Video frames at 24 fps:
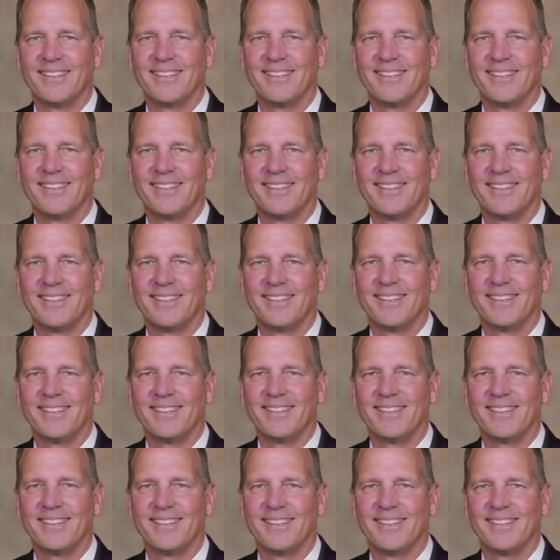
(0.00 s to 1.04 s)
And are you
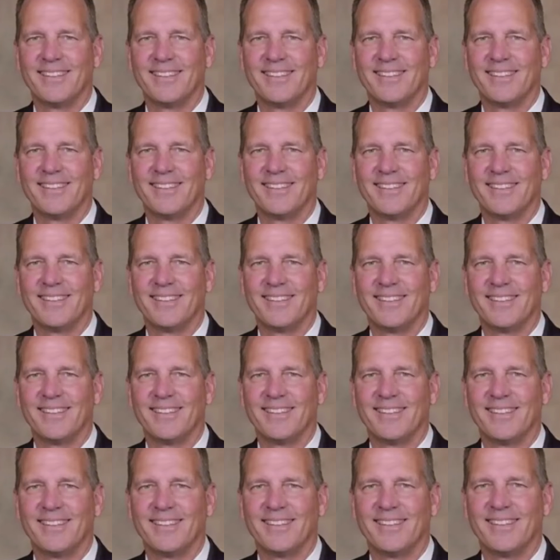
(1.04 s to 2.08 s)
hearing any
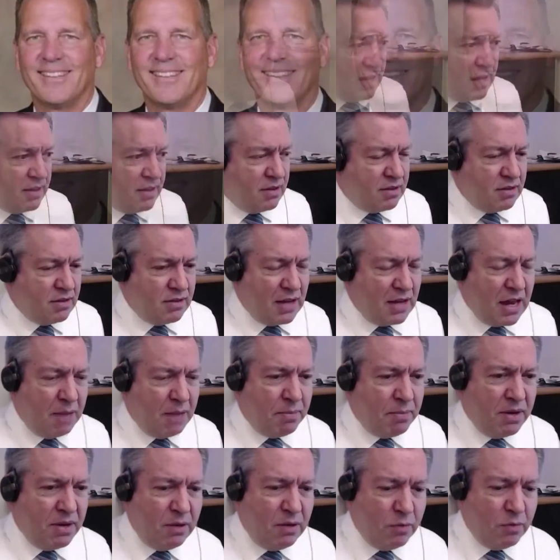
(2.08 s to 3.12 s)
reasoning why this is
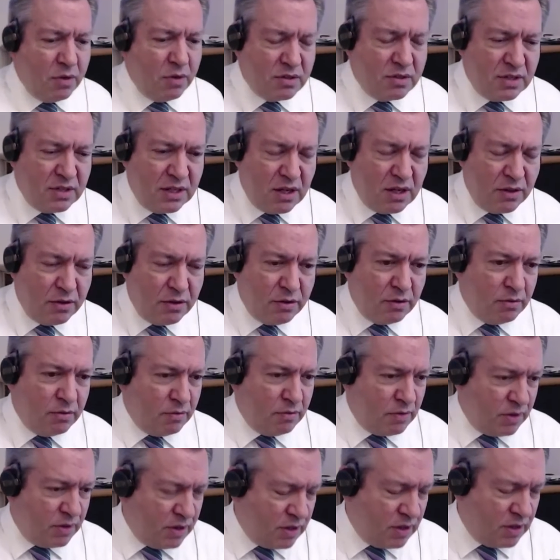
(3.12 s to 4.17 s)
happening? Was
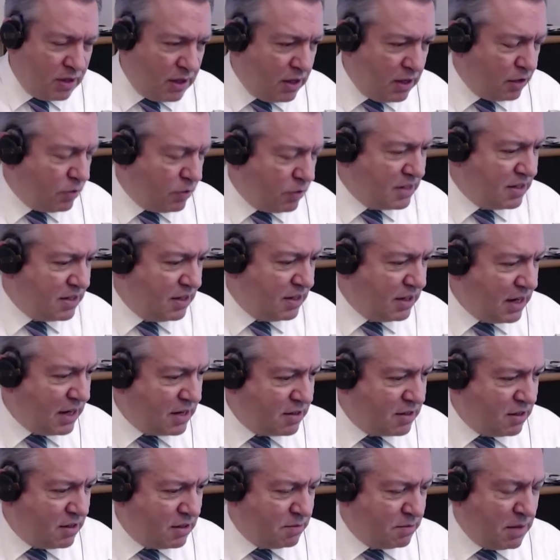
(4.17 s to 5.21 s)
the increase in
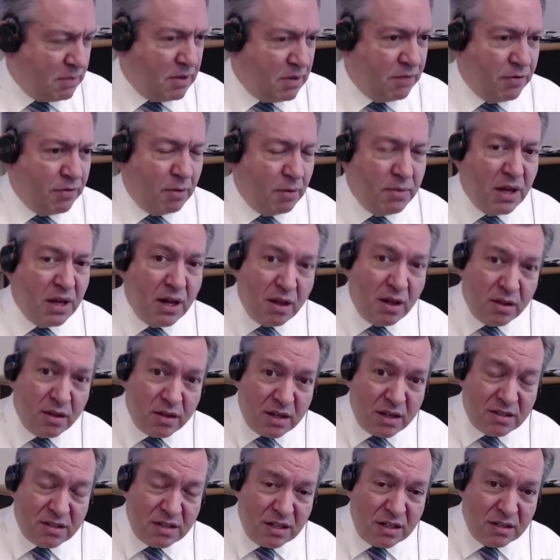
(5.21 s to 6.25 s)
cases maybe from the
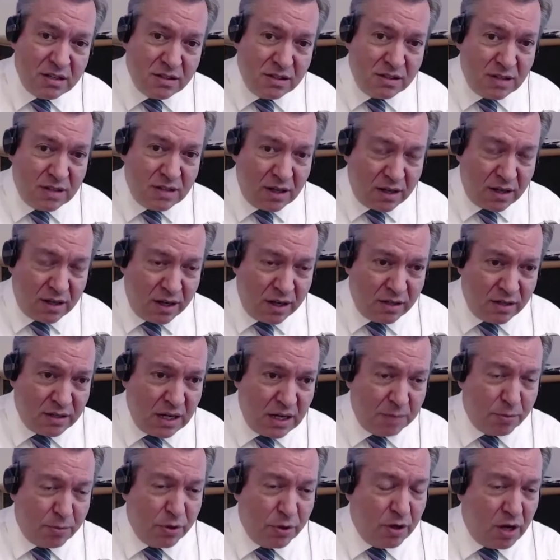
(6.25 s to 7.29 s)
holiday season? Is that kind of
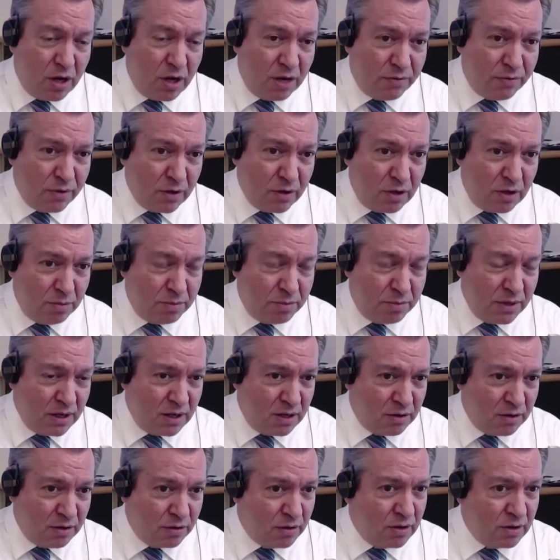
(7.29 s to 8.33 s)
tapering off a little
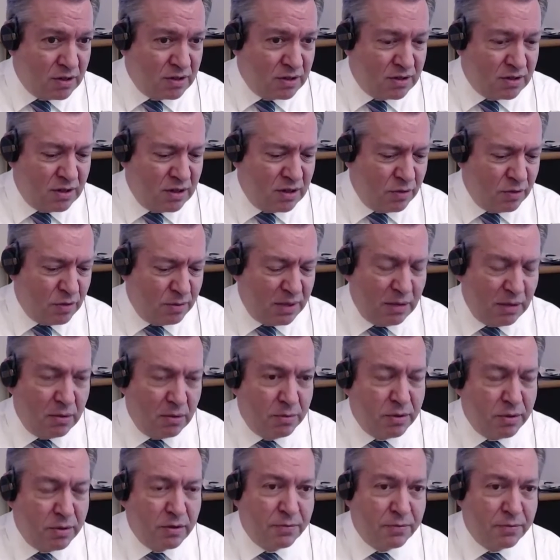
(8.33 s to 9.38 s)
bit, or is anyone been
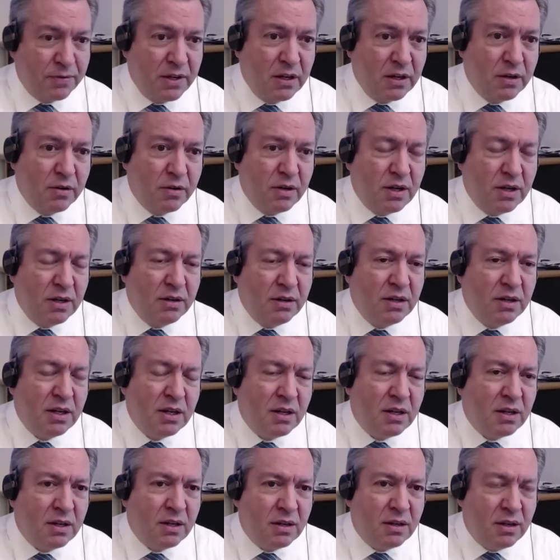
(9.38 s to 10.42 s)
able to put their finger on
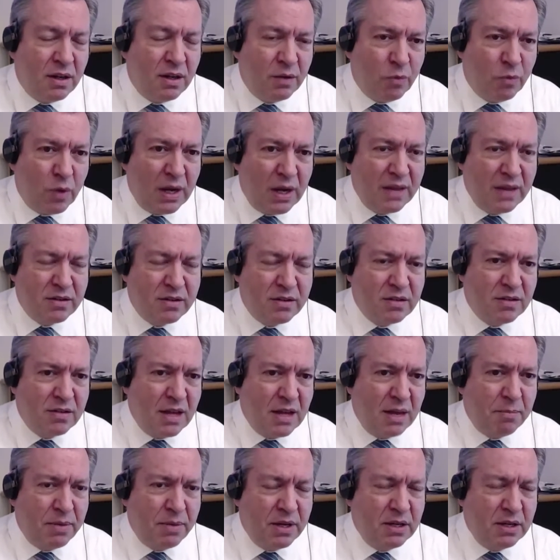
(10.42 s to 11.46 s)
why this is
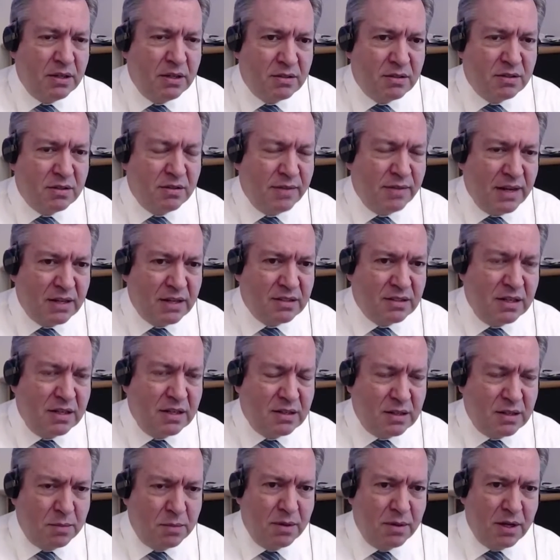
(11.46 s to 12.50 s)
happening? Does the
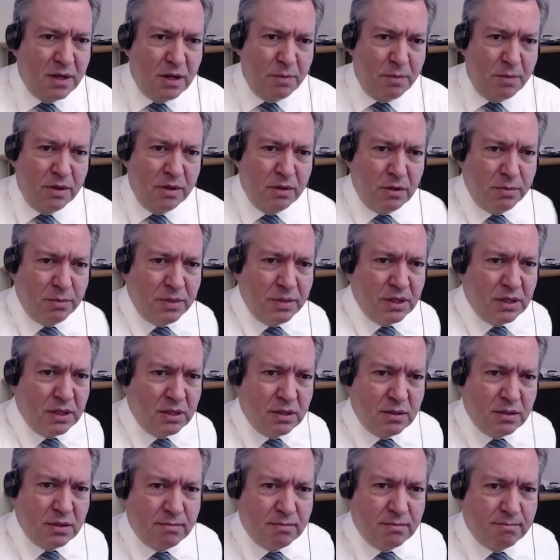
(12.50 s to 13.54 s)
vaccine seem to be helping a little bit?
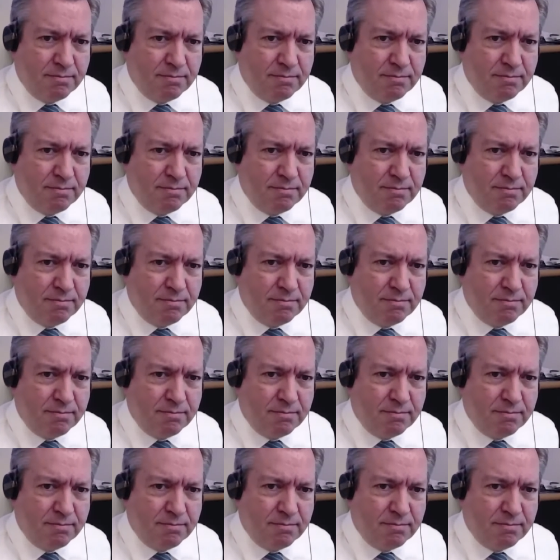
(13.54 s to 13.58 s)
